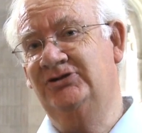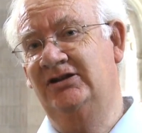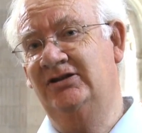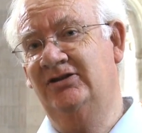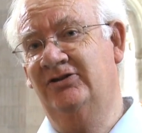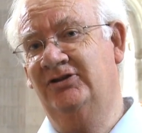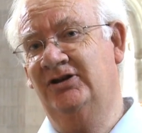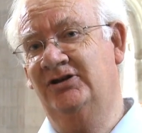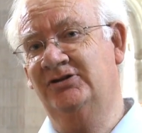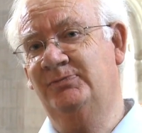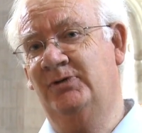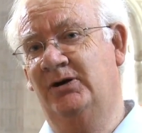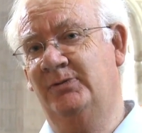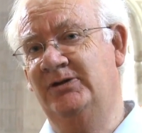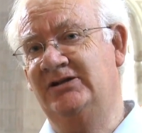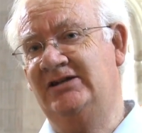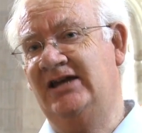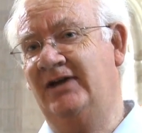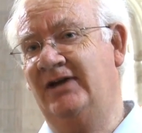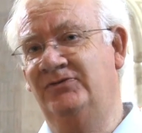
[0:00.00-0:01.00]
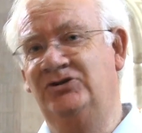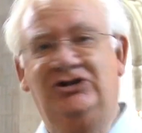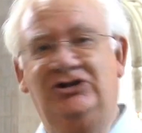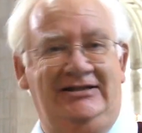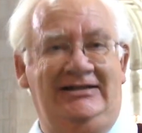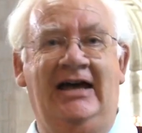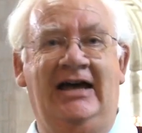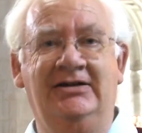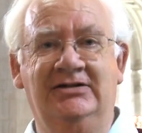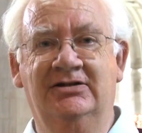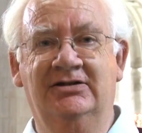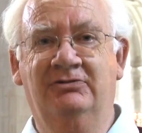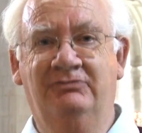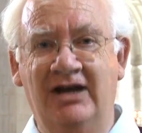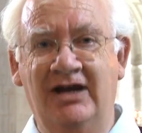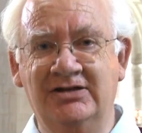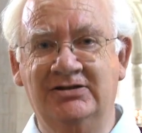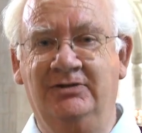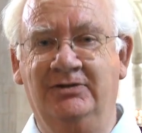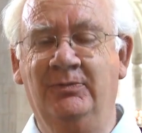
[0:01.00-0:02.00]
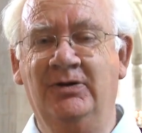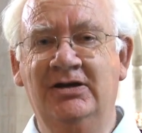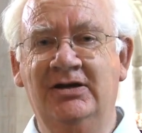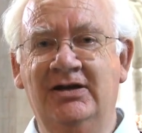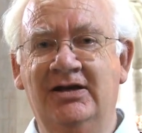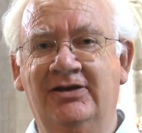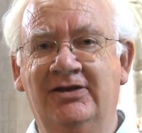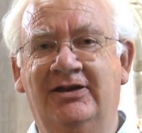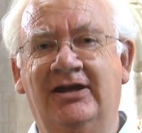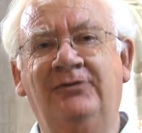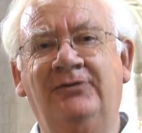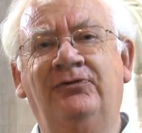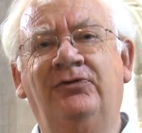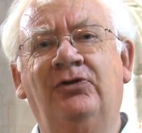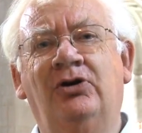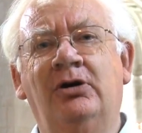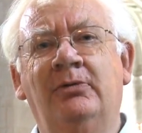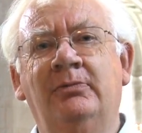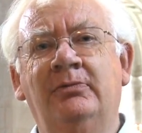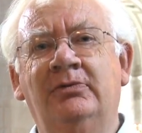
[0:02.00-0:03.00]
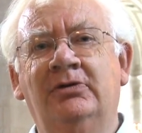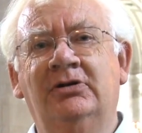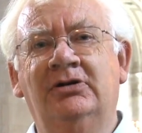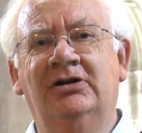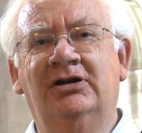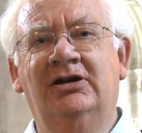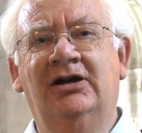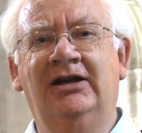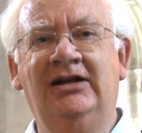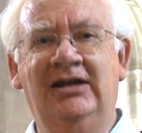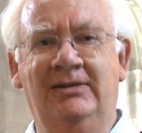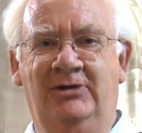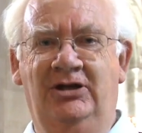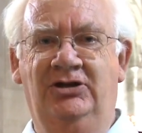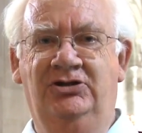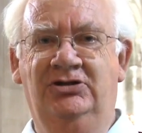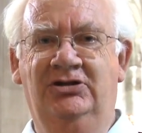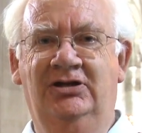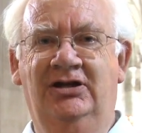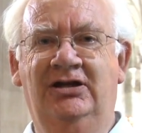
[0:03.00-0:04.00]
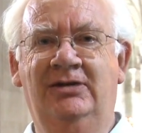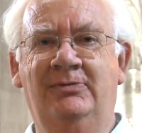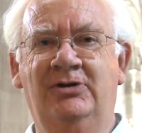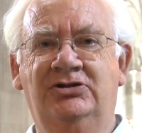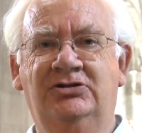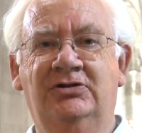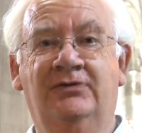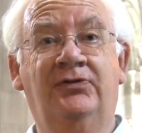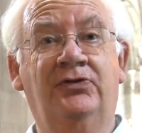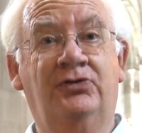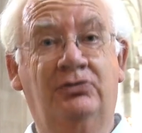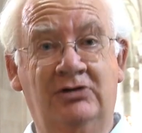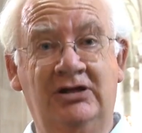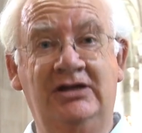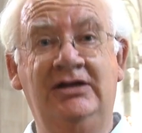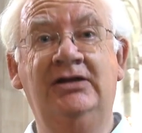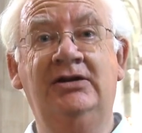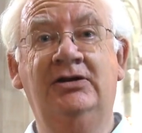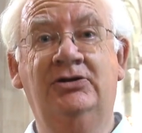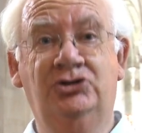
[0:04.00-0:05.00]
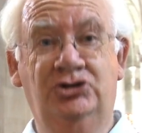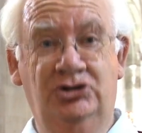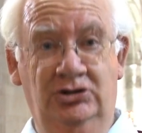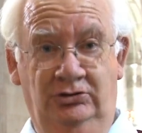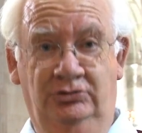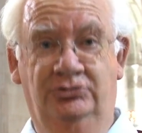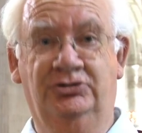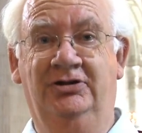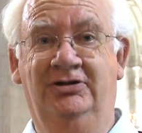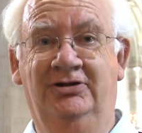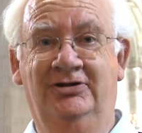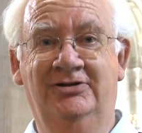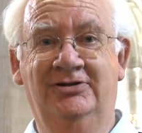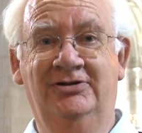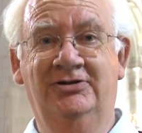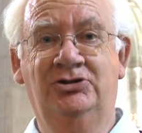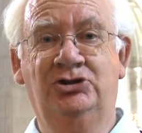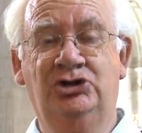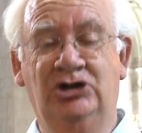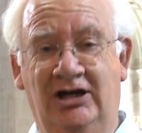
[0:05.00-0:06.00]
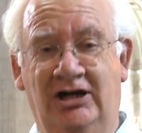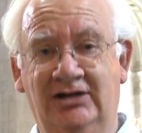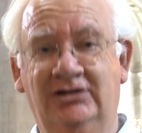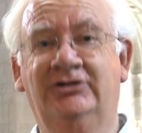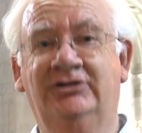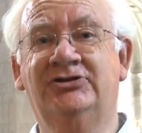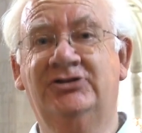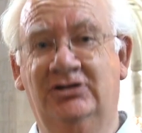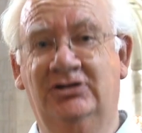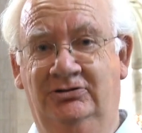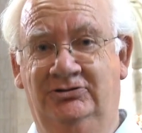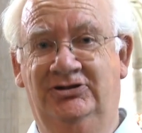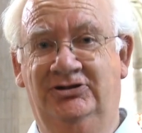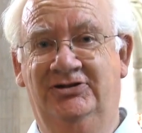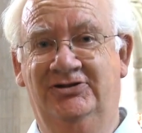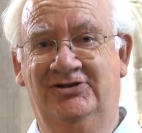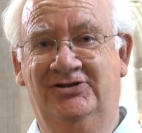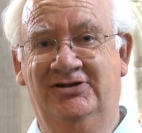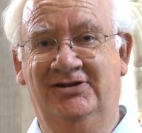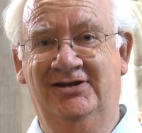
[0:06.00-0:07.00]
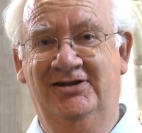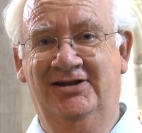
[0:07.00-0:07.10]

see that those poppies haven't just landed at random. They form an image, an image of three children, child soldiers,